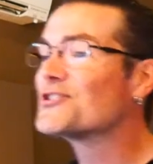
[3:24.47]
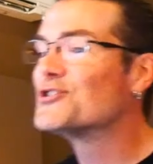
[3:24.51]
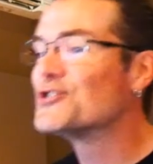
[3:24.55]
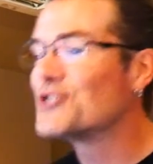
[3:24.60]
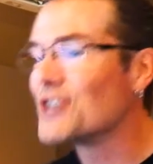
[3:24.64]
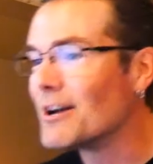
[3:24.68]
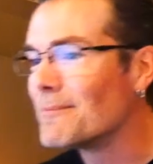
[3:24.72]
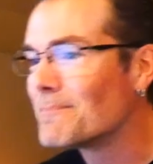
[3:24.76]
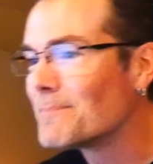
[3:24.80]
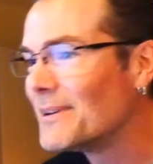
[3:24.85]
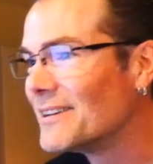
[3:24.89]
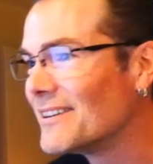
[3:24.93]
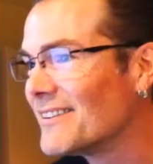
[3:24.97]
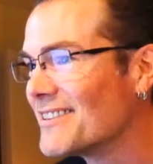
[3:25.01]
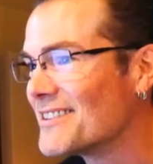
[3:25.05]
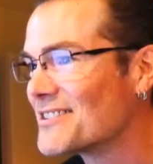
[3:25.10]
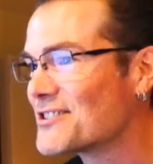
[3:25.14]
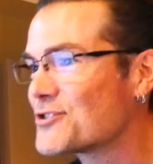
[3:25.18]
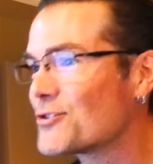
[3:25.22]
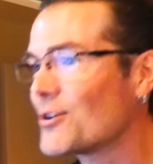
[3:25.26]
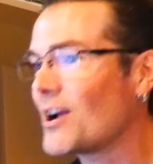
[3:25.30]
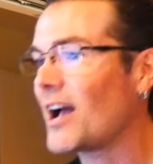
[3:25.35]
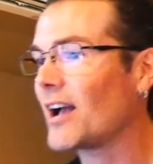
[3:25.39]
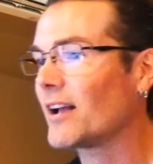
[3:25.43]
jump into this
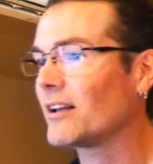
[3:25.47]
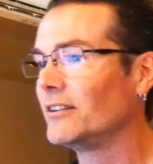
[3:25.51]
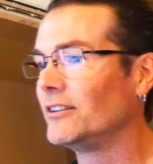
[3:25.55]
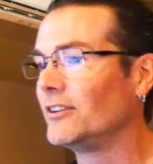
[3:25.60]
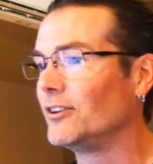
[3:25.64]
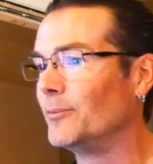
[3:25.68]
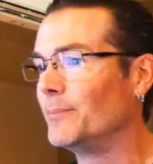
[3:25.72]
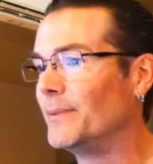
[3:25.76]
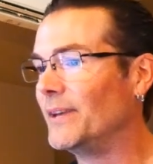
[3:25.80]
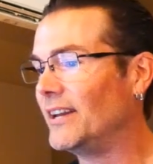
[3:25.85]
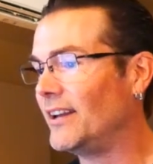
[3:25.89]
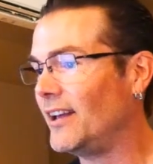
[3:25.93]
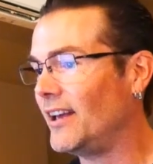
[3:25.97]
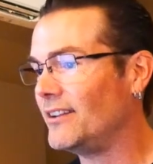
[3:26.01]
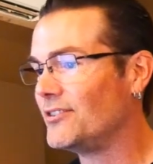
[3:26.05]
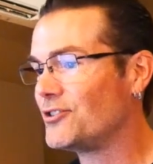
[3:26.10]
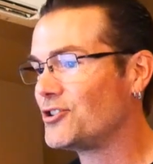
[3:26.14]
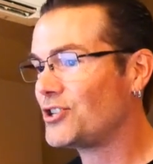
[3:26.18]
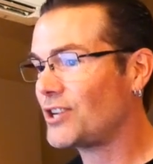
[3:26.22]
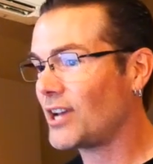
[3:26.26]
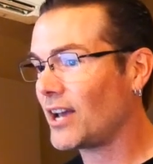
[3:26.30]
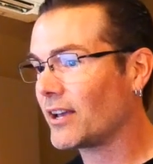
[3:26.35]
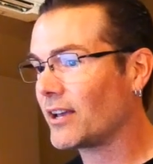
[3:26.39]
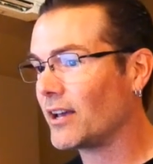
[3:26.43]
track a little bit and
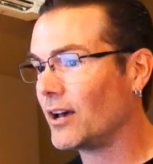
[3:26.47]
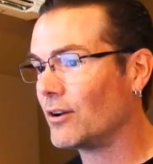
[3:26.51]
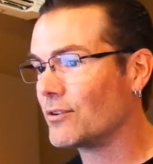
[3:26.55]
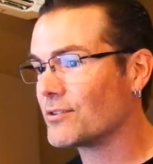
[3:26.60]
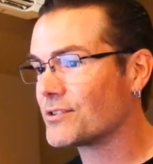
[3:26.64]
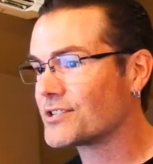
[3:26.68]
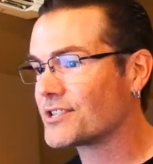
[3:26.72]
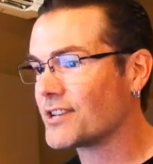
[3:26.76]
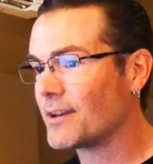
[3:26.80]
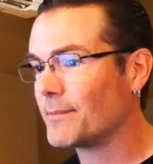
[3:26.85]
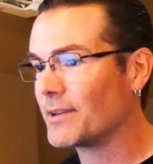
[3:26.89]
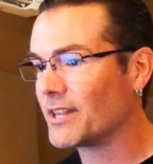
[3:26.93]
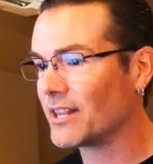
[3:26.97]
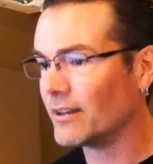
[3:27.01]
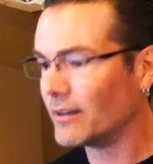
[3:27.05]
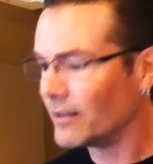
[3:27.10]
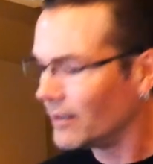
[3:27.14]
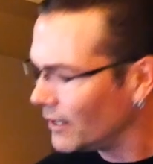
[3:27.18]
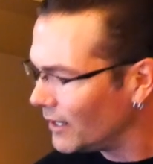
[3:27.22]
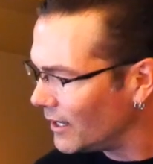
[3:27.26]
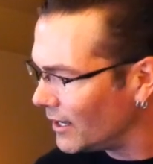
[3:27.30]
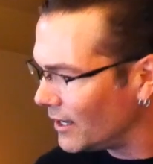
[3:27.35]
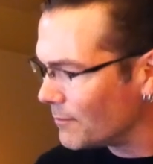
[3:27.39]
check out some of